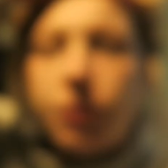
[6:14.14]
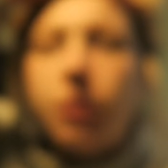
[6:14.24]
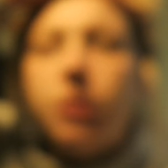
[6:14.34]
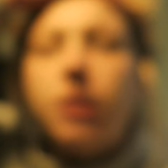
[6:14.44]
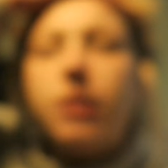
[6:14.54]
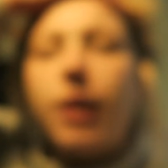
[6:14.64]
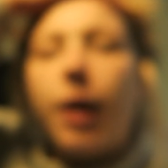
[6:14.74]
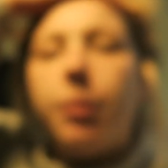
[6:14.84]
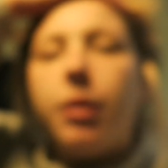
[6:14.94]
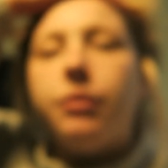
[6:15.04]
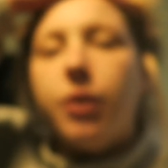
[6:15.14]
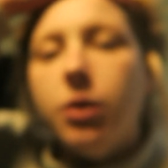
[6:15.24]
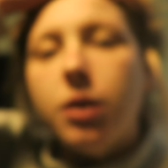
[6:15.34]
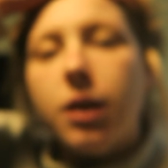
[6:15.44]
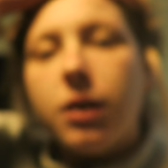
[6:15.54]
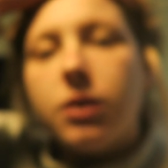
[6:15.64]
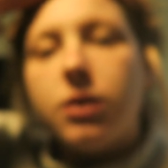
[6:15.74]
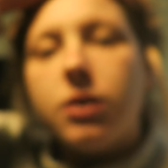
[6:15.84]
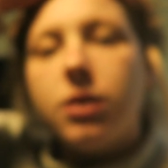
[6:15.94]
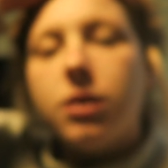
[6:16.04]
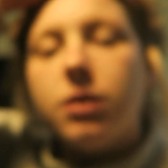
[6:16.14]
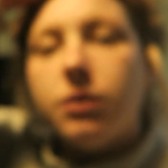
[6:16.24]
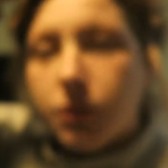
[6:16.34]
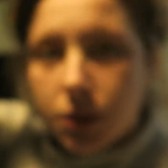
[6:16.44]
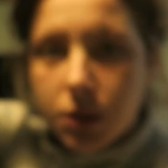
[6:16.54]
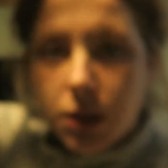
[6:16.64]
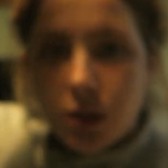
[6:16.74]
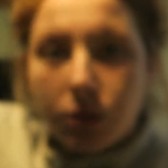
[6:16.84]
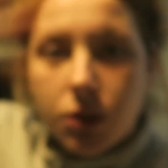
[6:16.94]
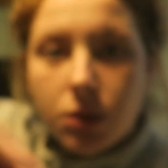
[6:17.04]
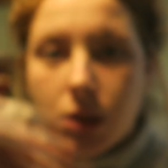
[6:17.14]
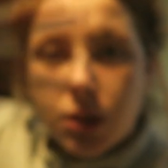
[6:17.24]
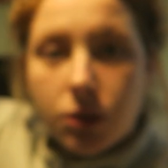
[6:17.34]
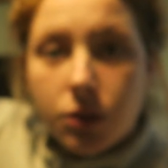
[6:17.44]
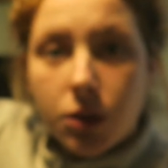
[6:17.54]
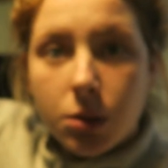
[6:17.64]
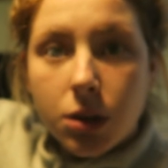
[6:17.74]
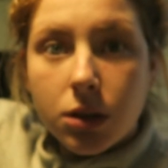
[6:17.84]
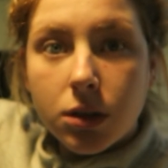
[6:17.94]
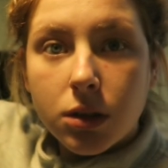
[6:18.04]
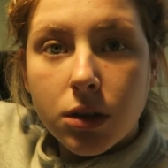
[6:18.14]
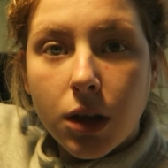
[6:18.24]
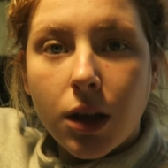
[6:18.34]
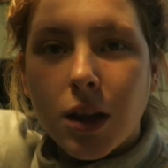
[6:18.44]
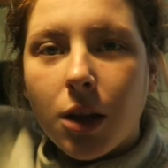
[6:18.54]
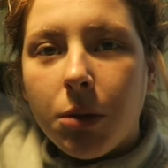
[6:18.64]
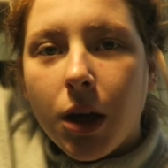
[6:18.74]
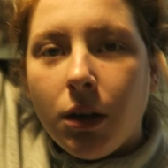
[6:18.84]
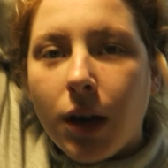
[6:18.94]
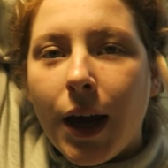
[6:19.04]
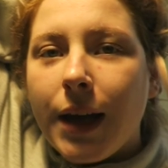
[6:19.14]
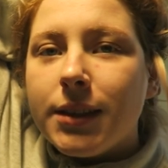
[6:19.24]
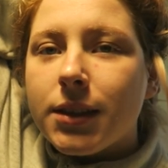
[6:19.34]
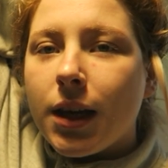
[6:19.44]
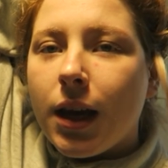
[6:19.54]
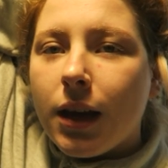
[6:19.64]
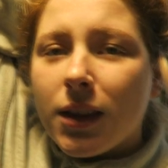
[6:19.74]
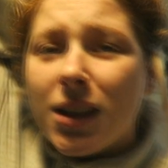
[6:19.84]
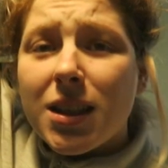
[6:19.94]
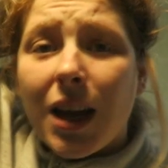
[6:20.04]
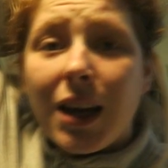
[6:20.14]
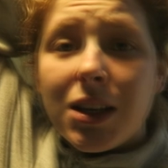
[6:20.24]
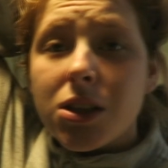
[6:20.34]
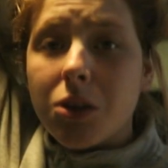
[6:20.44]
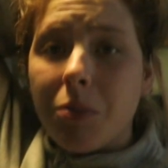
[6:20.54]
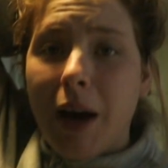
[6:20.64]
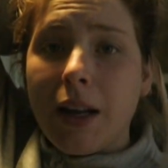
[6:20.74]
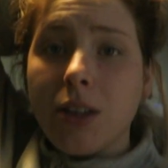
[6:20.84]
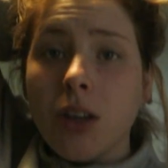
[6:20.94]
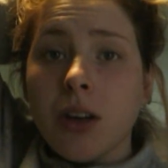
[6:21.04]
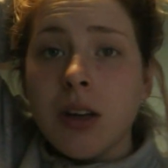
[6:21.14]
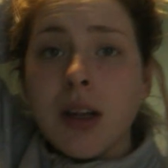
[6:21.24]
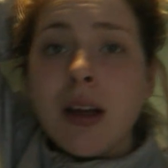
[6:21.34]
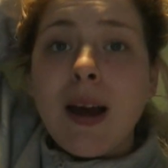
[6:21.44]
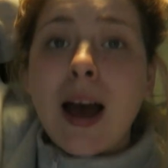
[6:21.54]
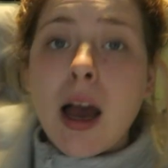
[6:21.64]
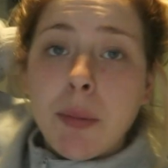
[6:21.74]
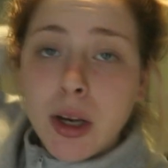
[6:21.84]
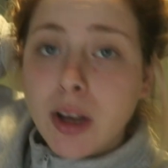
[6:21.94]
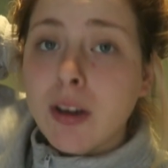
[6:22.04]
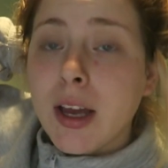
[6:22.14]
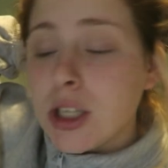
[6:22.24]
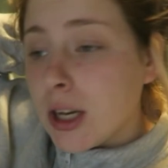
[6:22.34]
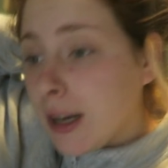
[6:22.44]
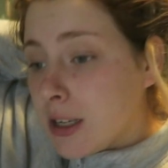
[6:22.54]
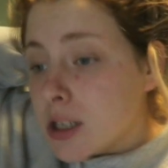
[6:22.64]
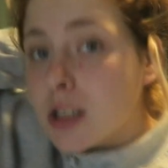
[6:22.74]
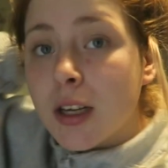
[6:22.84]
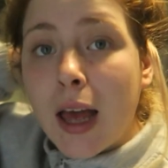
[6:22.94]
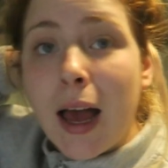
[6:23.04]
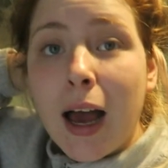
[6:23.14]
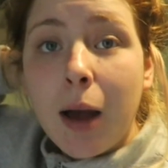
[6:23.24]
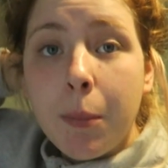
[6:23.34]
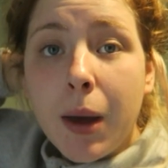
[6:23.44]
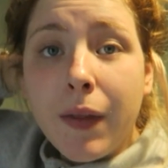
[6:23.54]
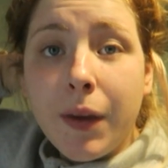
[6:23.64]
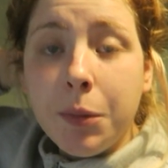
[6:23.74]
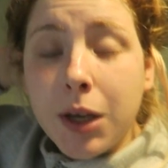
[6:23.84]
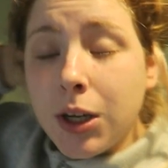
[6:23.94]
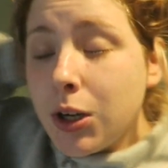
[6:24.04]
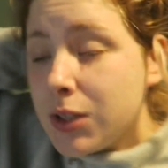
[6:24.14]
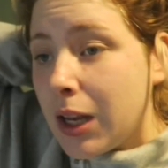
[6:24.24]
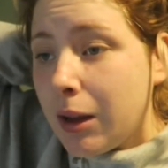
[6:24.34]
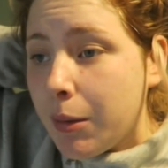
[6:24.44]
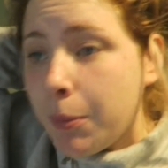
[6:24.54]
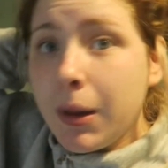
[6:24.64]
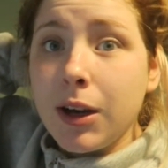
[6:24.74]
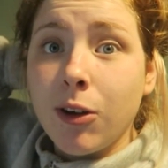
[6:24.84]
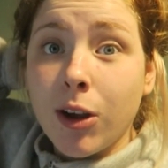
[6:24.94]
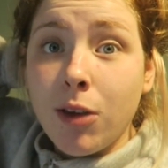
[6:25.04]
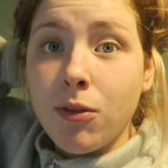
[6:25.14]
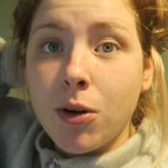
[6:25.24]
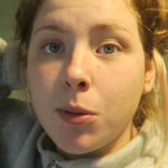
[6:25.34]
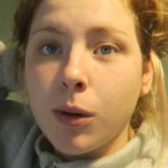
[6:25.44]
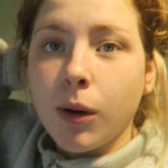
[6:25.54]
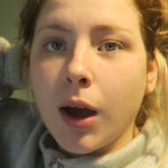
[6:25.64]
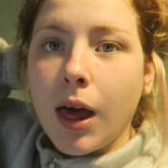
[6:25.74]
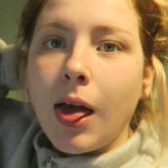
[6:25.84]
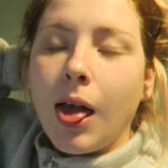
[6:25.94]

Focus, camera, focus. Focus, focus, focus. There we go. Guys, this light is so bad in here. I'm gonna go get changed, um, and then we're gonna go take my doggy for a walk